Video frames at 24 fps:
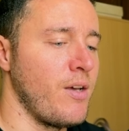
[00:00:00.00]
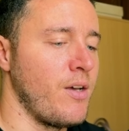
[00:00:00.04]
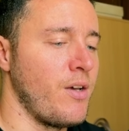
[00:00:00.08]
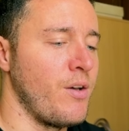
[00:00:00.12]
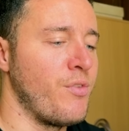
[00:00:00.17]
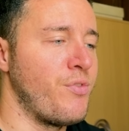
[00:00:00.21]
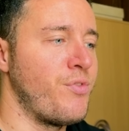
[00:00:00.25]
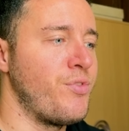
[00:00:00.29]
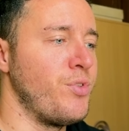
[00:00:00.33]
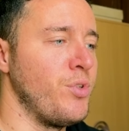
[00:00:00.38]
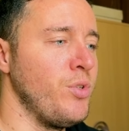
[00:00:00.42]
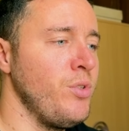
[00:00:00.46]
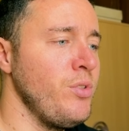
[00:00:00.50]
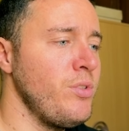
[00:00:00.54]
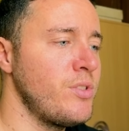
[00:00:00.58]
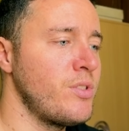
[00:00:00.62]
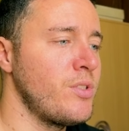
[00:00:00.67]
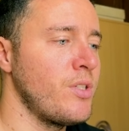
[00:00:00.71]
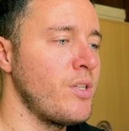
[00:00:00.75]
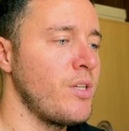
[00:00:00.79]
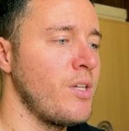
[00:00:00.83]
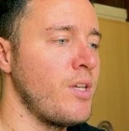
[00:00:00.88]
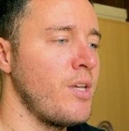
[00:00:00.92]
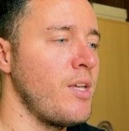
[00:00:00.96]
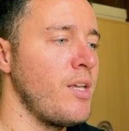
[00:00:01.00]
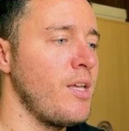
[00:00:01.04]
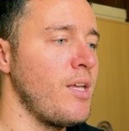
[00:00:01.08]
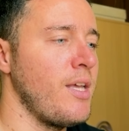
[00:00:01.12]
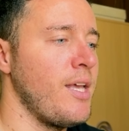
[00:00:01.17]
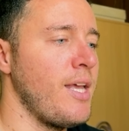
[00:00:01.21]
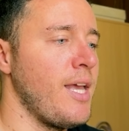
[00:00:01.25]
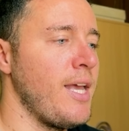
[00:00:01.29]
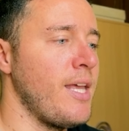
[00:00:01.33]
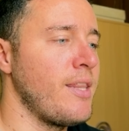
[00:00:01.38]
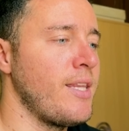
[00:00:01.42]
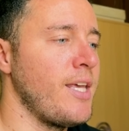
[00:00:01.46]
fruits,
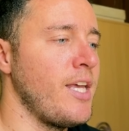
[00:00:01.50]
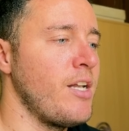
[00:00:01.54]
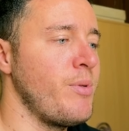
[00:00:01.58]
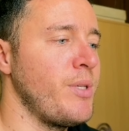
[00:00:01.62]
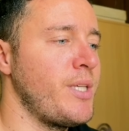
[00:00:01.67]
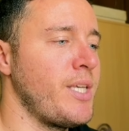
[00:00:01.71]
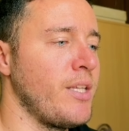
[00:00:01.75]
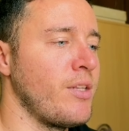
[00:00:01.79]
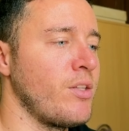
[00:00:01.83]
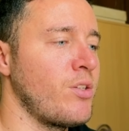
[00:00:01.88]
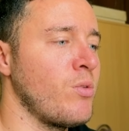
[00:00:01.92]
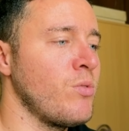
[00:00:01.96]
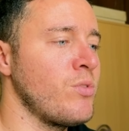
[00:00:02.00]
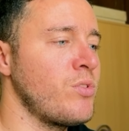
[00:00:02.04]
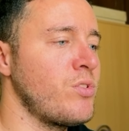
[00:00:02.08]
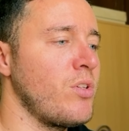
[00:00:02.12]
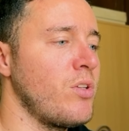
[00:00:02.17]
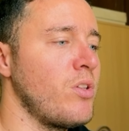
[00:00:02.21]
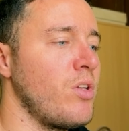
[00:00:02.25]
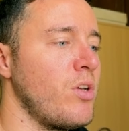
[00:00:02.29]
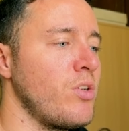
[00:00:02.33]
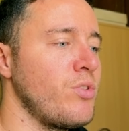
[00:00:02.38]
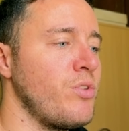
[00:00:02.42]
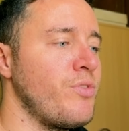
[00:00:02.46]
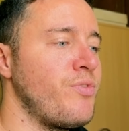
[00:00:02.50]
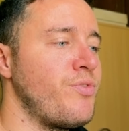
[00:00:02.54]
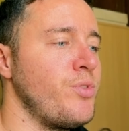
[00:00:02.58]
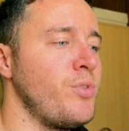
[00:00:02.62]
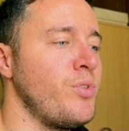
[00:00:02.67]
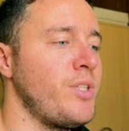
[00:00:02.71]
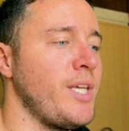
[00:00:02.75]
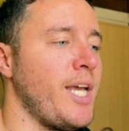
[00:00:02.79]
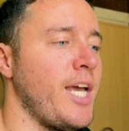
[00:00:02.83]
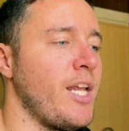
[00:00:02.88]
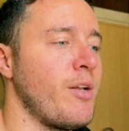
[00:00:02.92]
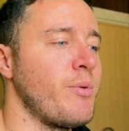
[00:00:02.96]
and then we can console log the
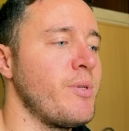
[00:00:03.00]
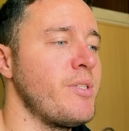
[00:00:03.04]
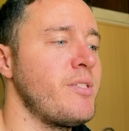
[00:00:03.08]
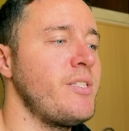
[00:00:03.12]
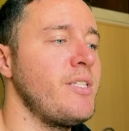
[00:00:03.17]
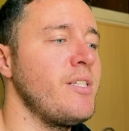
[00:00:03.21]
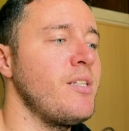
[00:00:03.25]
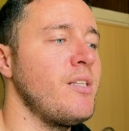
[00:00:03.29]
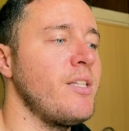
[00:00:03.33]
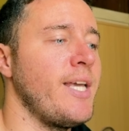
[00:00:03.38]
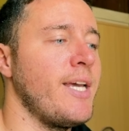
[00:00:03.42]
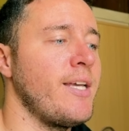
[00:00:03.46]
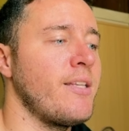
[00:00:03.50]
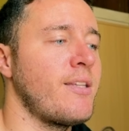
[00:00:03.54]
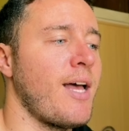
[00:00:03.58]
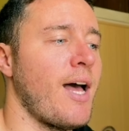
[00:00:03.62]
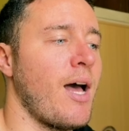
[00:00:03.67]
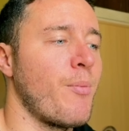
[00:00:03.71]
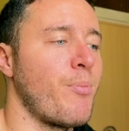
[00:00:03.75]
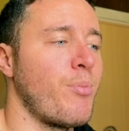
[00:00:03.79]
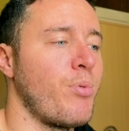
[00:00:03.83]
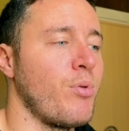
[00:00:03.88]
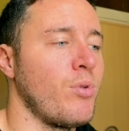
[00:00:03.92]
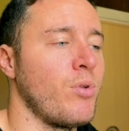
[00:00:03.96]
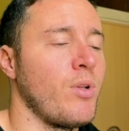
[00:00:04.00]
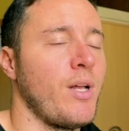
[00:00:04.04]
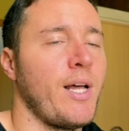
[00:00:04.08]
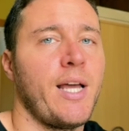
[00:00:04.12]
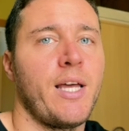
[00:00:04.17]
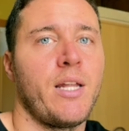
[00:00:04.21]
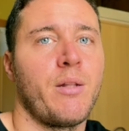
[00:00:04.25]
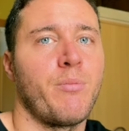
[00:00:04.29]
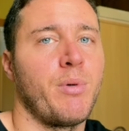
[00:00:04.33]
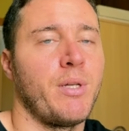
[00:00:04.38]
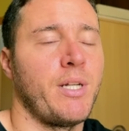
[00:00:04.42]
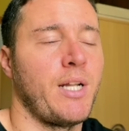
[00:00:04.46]
fruit, and we still get apple
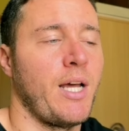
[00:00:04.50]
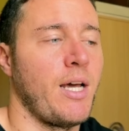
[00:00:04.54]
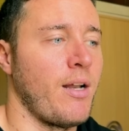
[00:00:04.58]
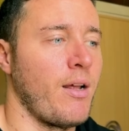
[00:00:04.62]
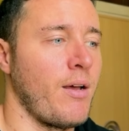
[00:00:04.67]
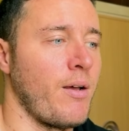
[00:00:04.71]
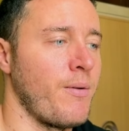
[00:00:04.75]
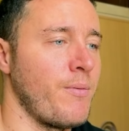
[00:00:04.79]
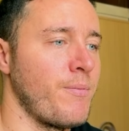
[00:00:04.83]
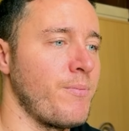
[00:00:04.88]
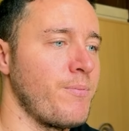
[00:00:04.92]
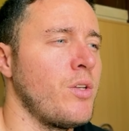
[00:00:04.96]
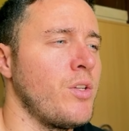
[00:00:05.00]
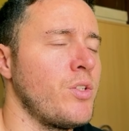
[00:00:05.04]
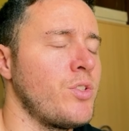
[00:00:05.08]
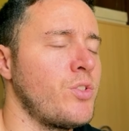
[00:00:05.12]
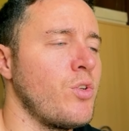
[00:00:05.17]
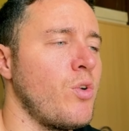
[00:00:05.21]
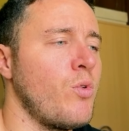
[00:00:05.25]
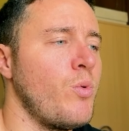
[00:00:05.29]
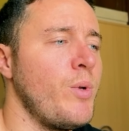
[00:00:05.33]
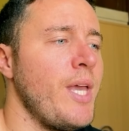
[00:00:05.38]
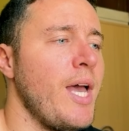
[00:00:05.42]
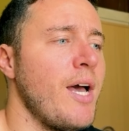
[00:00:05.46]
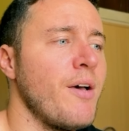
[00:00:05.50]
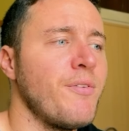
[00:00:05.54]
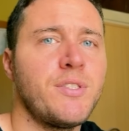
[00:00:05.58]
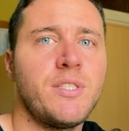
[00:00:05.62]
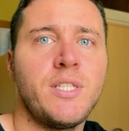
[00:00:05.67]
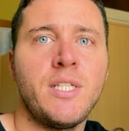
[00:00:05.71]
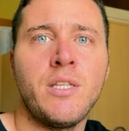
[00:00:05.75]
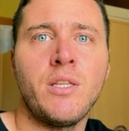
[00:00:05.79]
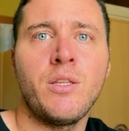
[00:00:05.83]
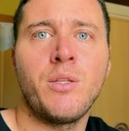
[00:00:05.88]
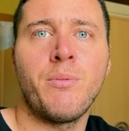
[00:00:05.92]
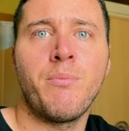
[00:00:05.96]
and banana. So we have
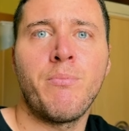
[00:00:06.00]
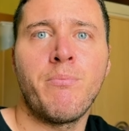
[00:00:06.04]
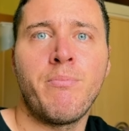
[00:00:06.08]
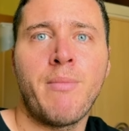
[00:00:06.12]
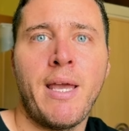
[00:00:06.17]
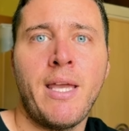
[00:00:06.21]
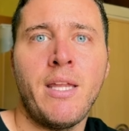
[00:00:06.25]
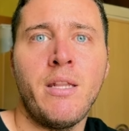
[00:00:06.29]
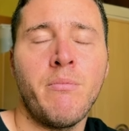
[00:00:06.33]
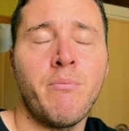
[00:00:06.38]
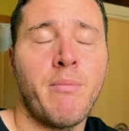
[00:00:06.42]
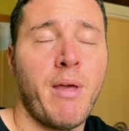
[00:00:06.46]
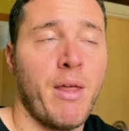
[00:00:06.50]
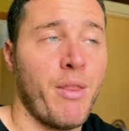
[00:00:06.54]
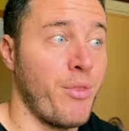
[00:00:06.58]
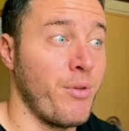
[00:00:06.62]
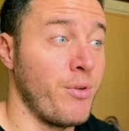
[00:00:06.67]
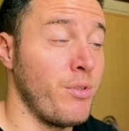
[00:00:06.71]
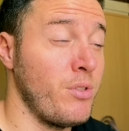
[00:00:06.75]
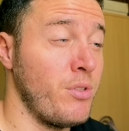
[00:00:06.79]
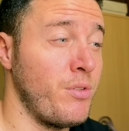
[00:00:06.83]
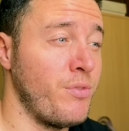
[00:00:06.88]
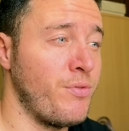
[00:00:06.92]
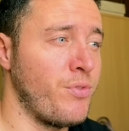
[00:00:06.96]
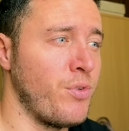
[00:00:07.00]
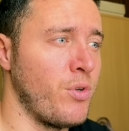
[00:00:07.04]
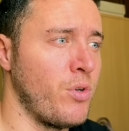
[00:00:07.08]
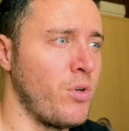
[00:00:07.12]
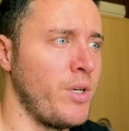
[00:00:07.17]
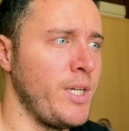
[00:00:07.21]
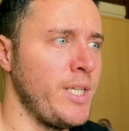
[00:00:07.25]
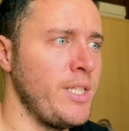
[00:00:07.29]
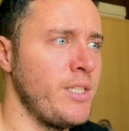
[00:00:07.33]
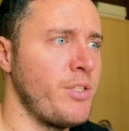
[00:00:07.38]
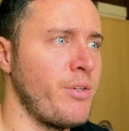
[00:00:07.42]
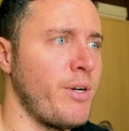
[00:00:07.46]
seen the main method
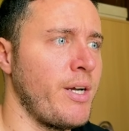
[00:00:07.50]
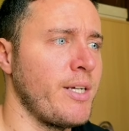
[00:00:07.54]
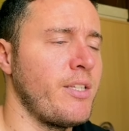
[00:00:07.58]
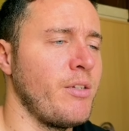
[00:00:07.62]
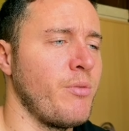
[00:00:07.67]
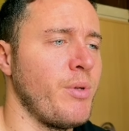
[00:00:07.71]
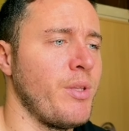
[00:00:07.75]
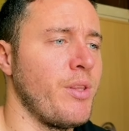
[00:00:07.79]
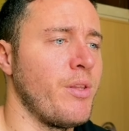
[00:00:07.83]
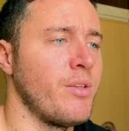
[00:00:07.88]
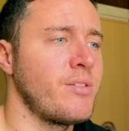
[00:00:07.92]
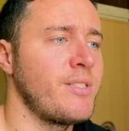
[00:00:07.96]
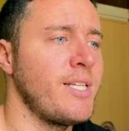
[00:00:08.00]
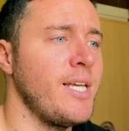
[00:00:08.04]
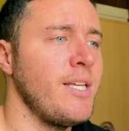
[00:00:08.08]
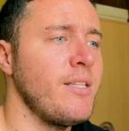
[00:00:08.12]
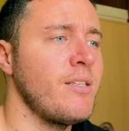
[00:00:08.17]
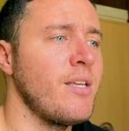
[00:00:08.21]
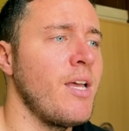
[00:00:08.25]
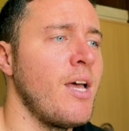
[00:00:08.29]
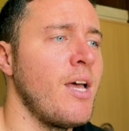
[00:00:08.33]
for interacting with the set.